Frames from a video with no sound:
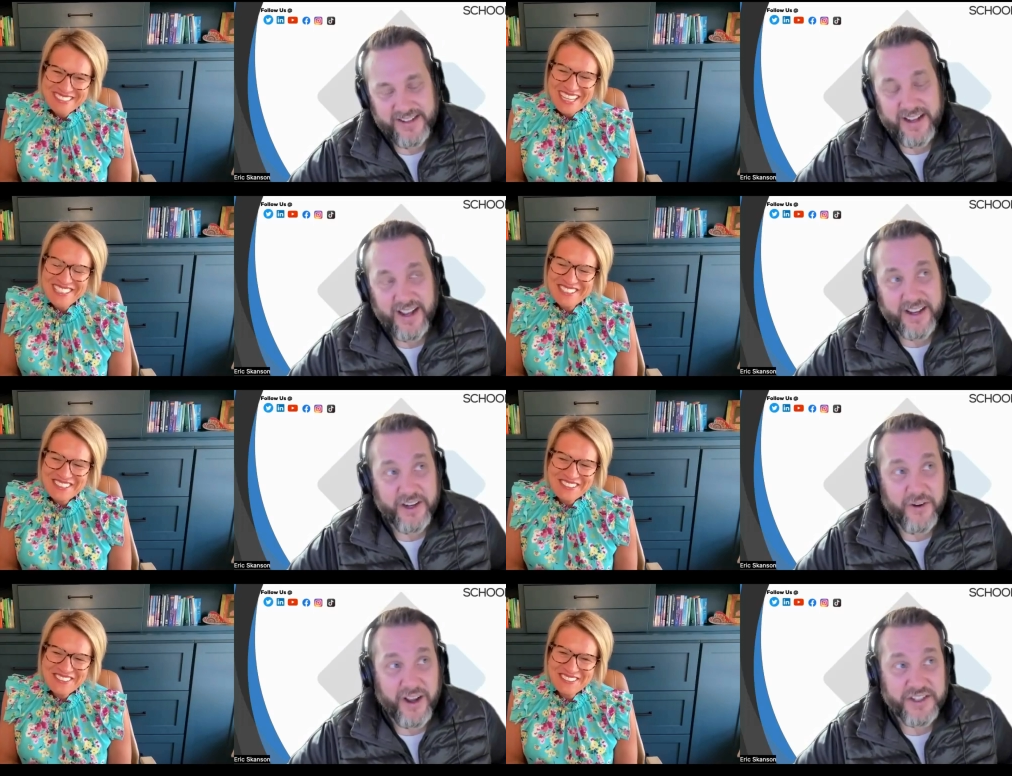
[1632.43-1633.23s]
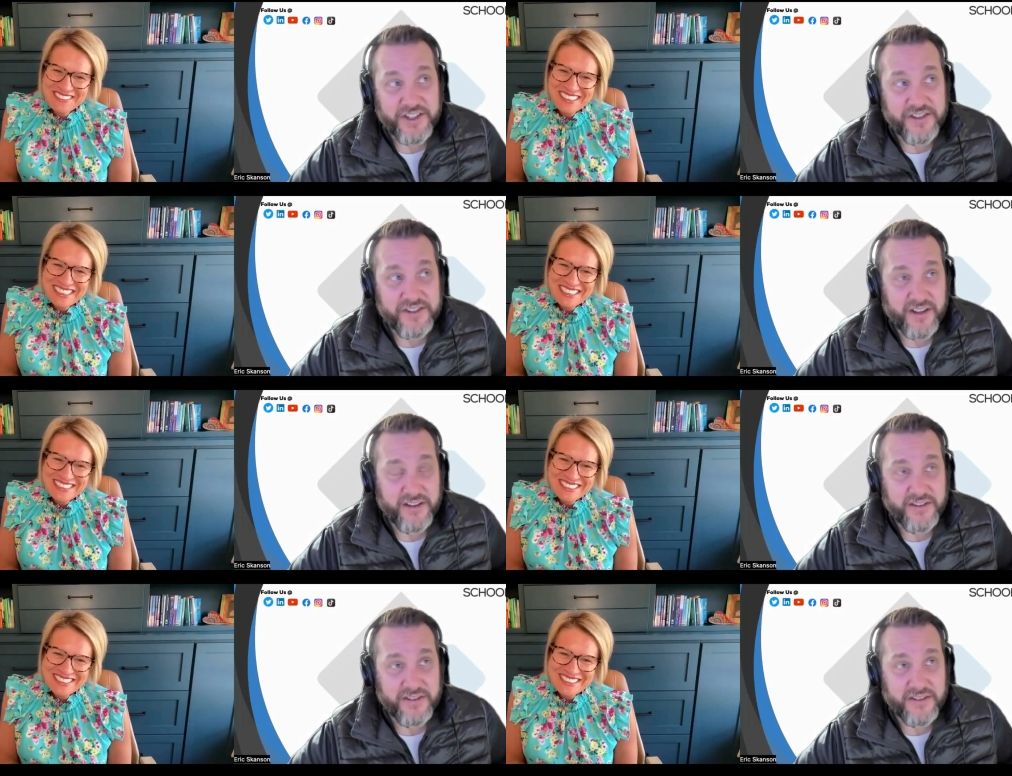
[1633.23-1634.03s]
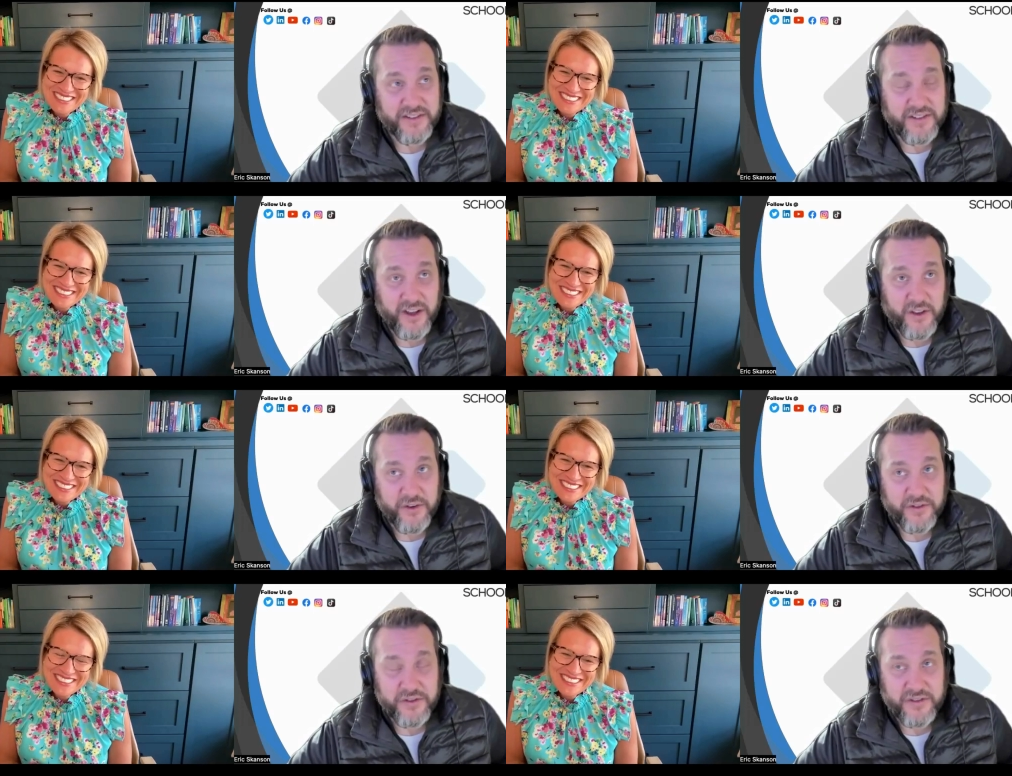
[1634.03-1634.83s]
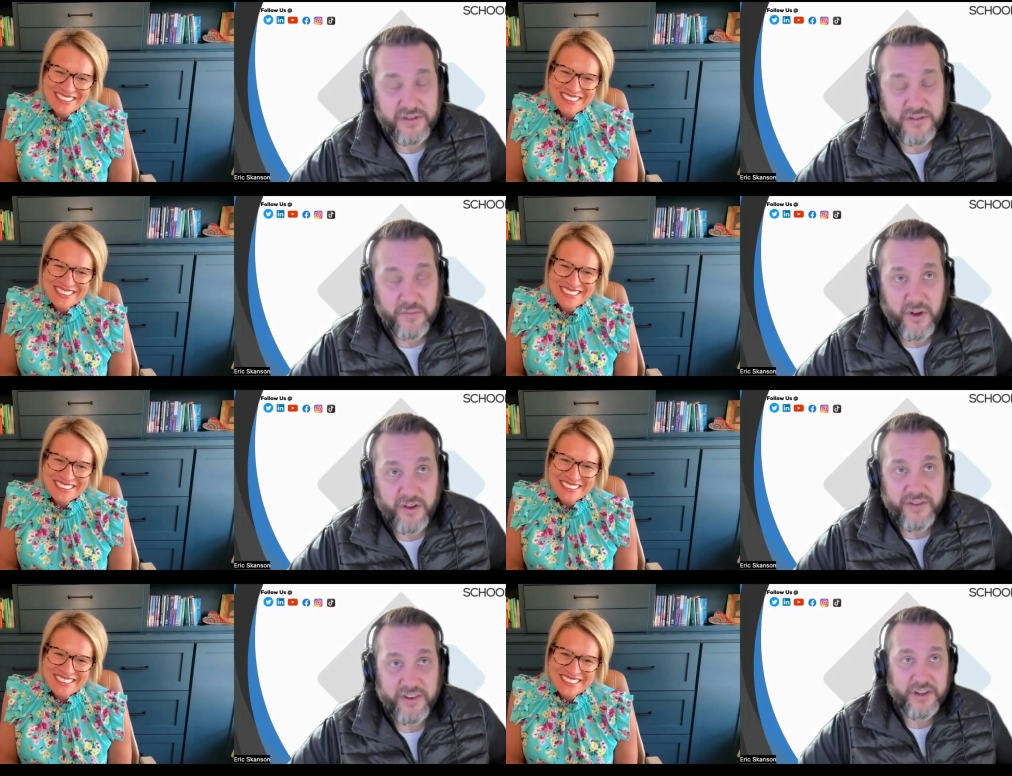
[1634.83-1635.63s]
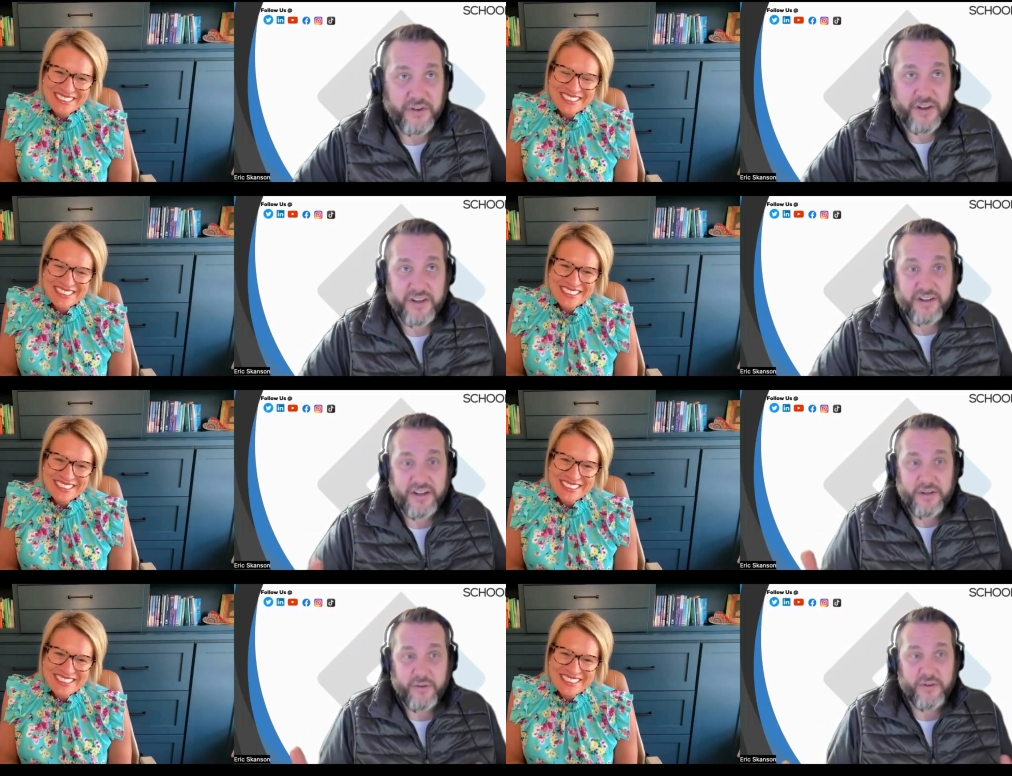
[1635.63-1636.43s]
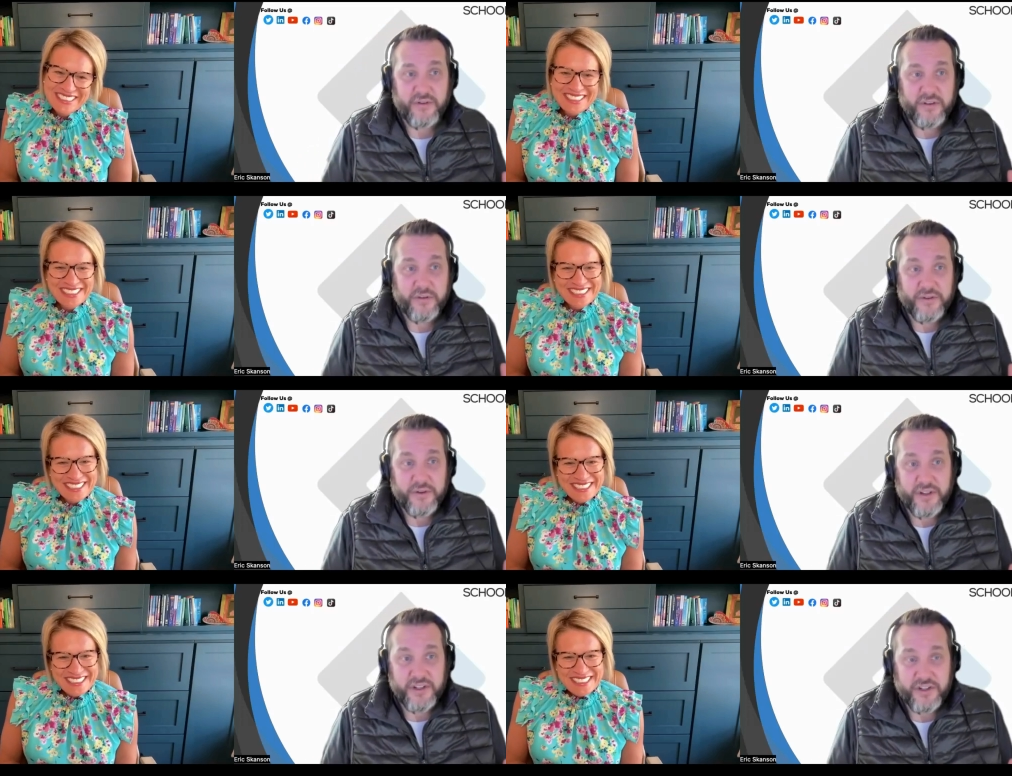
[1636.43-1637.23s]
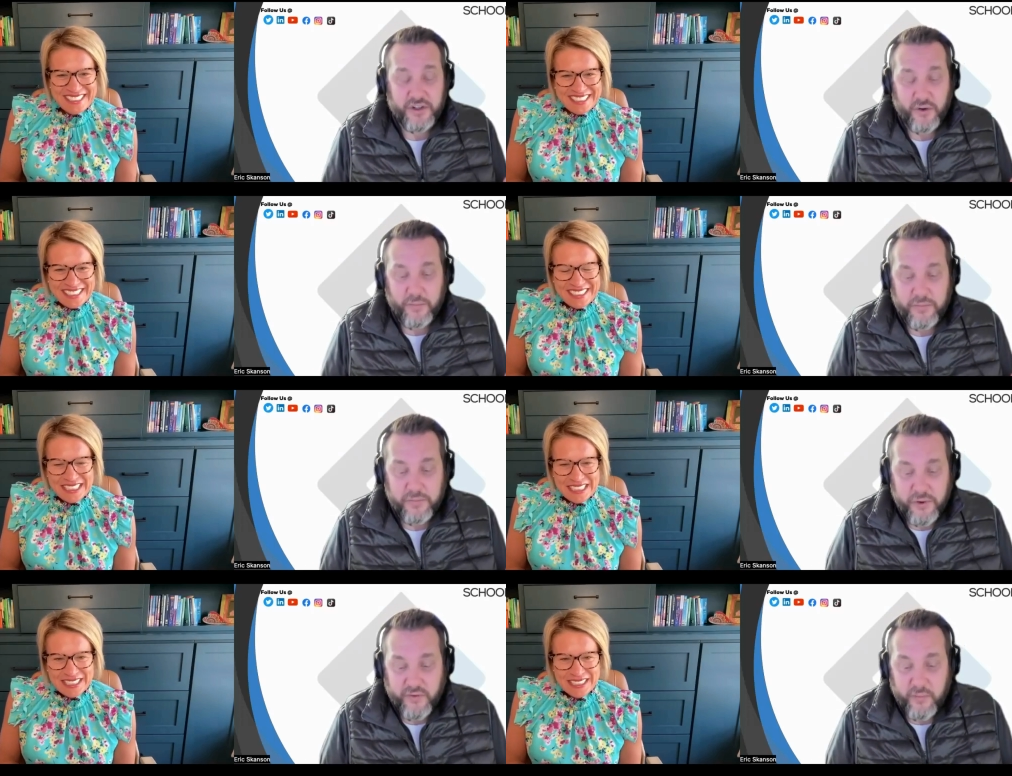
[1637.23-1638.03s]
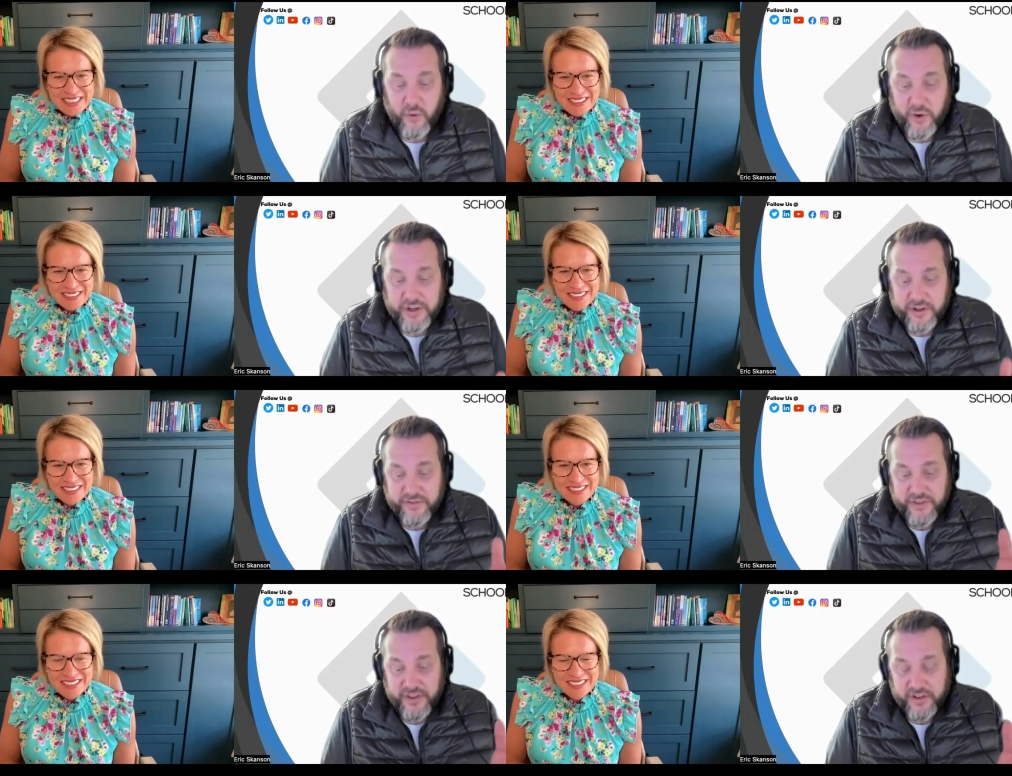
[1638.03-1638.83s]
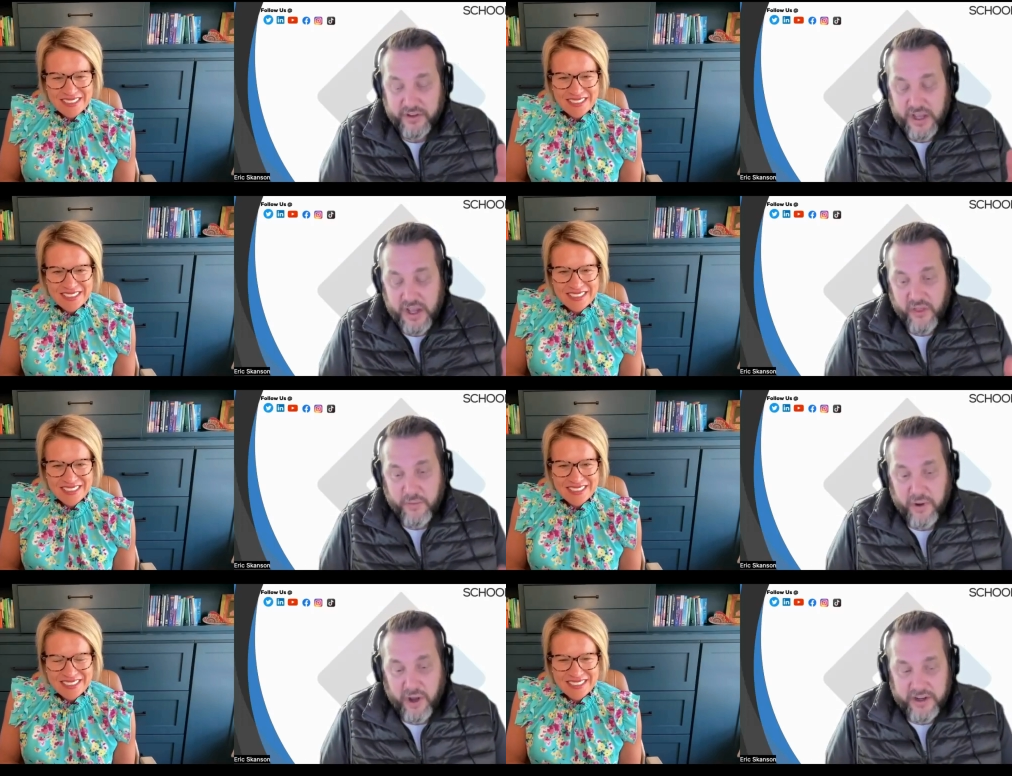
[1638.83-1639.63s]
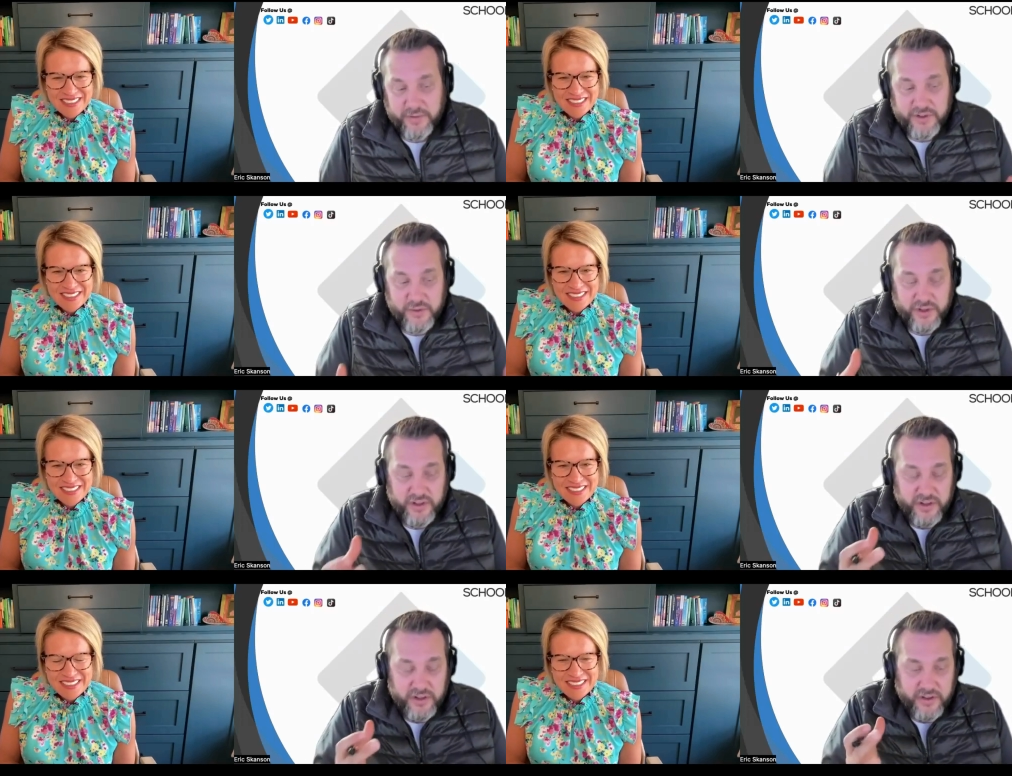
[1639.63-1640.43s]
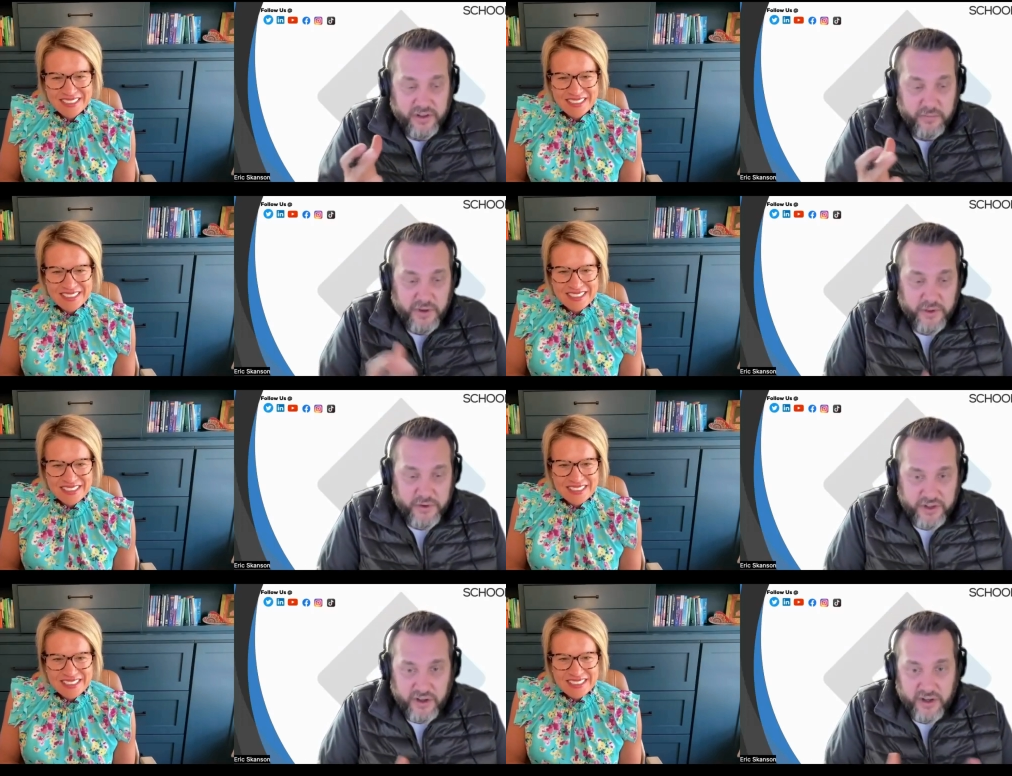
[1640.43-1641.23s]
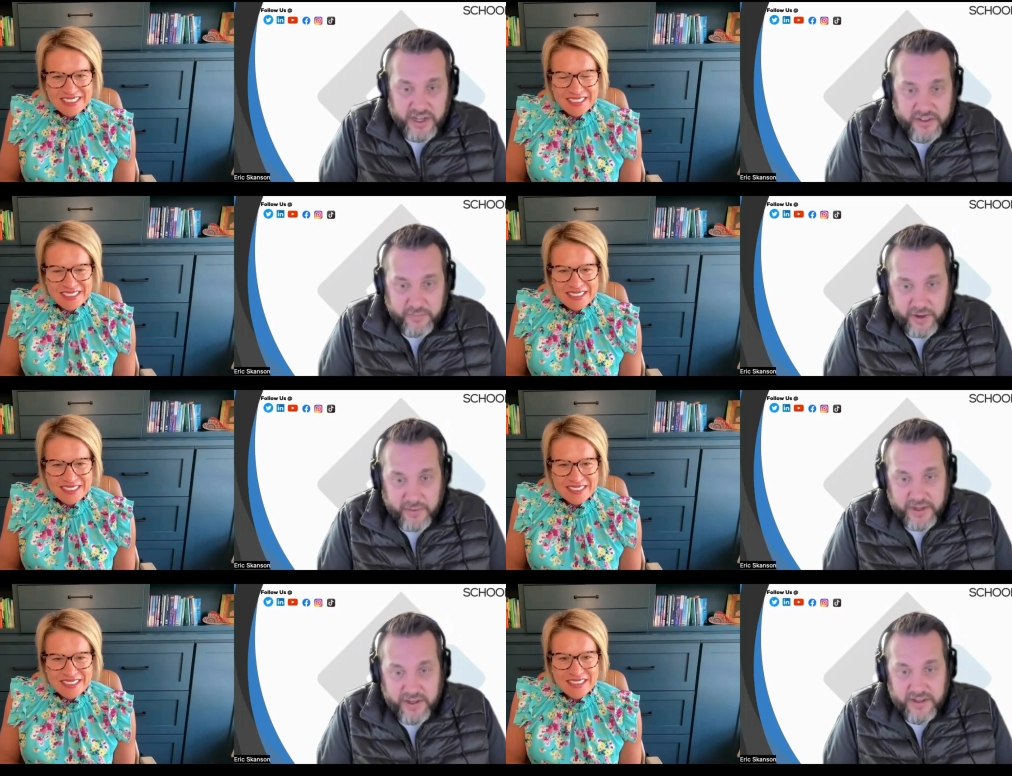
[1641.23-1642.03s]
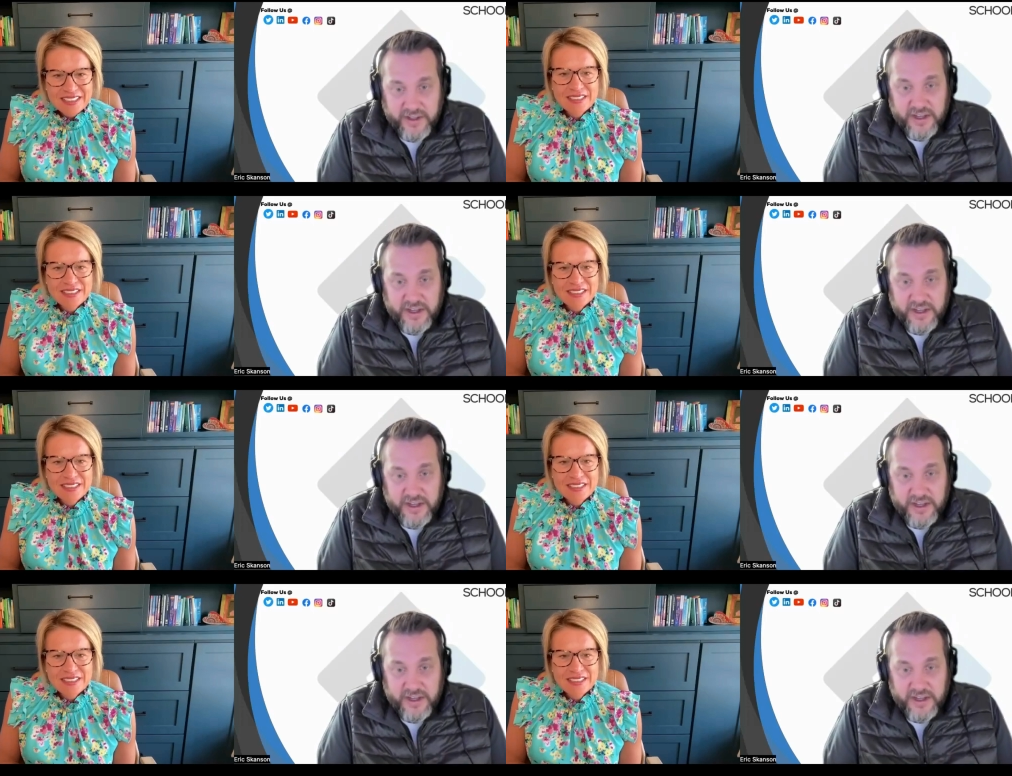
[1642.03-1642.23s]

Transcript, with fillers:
Speaker 1: I know. You know, I just saw this this other small video, and they were they were doing it to show prove a point of the the bond between the mother dog and the puppy.